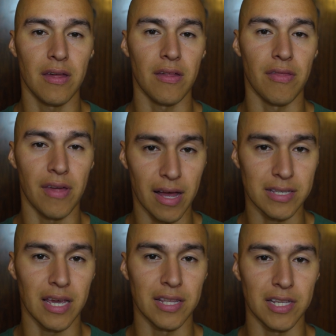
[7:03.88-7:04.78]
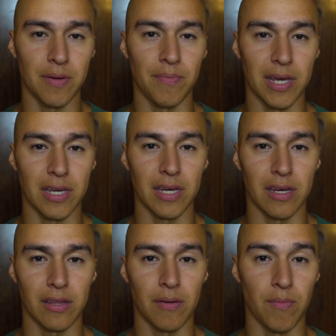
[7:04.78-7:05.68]
that ended up
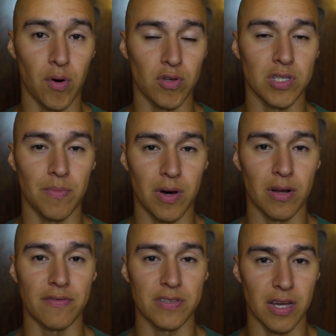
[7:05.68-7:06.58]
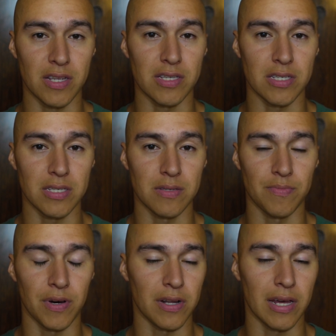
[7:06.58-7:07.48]
making the most amount of sense,
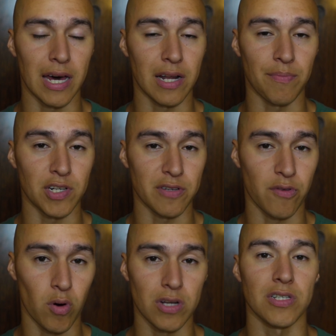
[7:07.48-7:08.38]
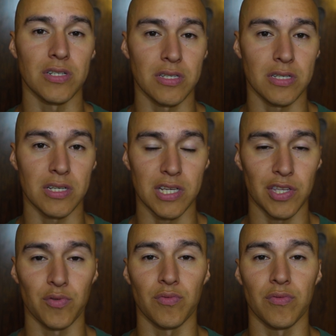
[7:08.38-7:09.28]
but I had a bunch of questions because I
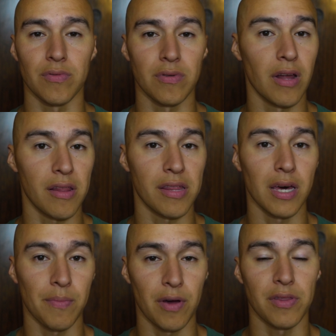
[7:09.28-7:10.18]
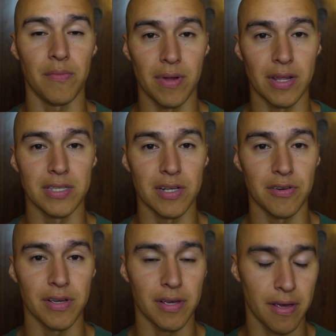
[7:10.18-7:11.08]
knew nothing about the
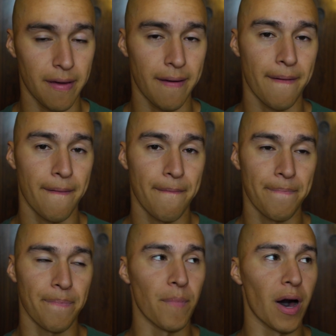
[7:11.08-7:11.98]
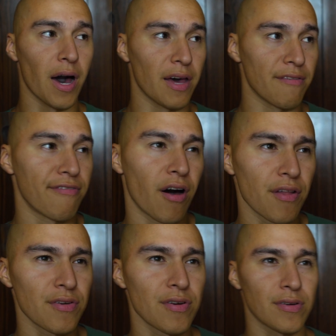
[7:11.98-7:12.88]
military. My
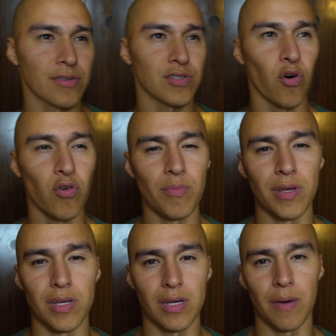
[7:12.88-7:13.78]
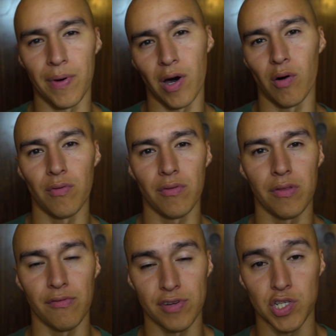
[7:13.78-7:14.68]
father told me about
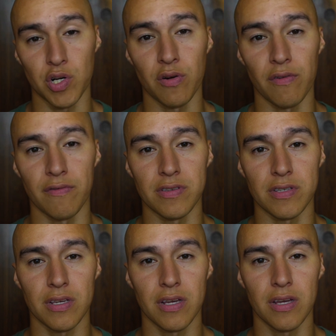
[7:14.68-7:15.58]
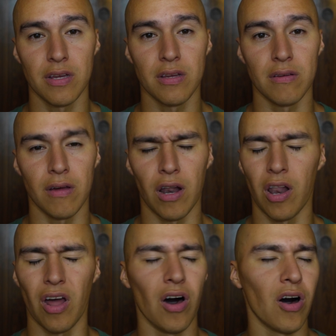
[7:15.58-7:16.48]
the reserves a
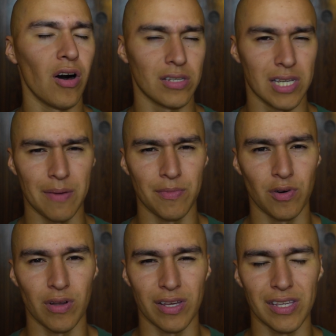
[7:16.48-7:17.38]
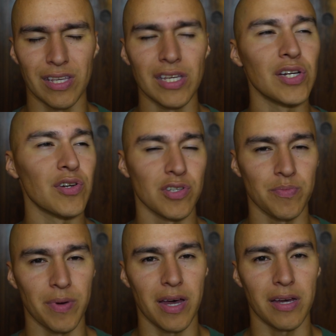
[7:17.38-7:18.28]
long time ago, like years
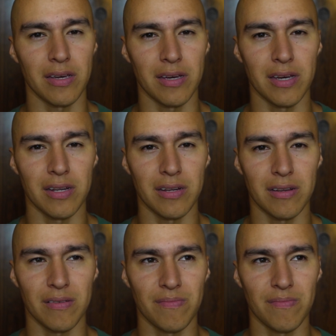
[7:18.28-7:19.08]
back, and